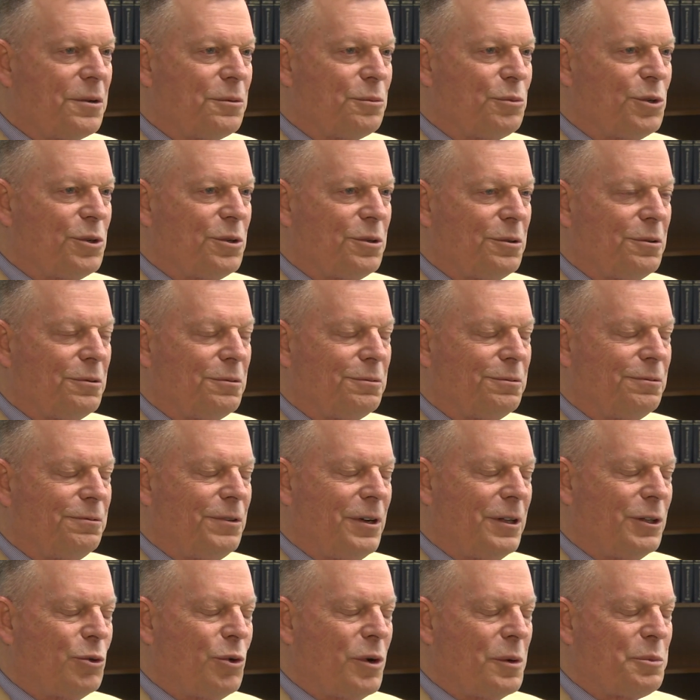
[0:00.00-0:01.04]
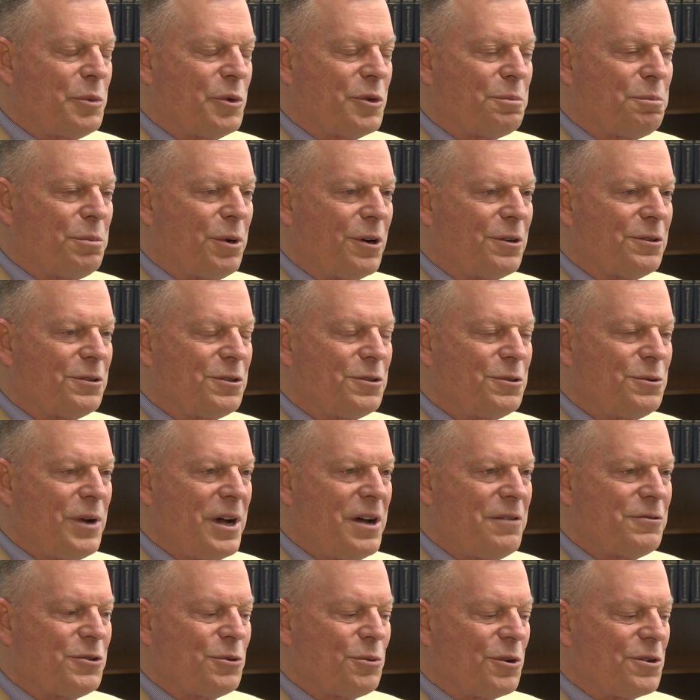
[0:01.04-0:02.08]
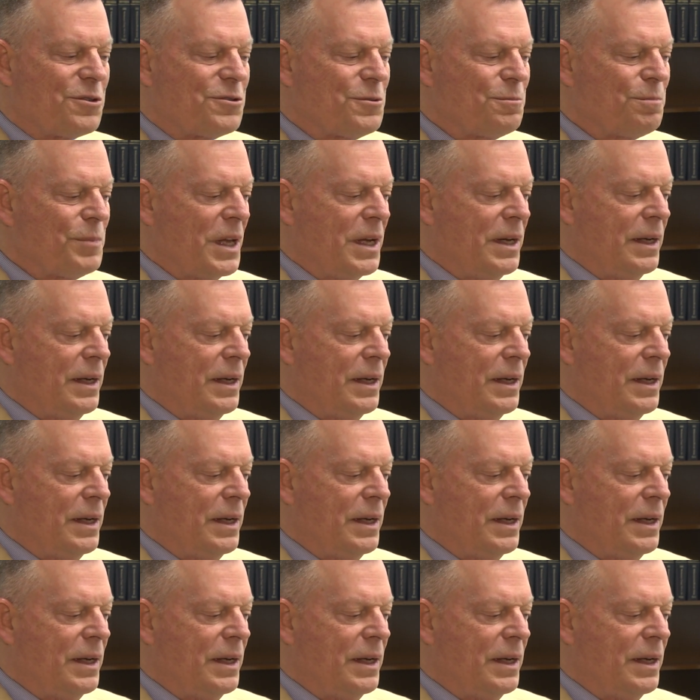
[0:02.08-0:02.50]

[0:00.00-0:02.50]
and we'll follow up with part two afterwards.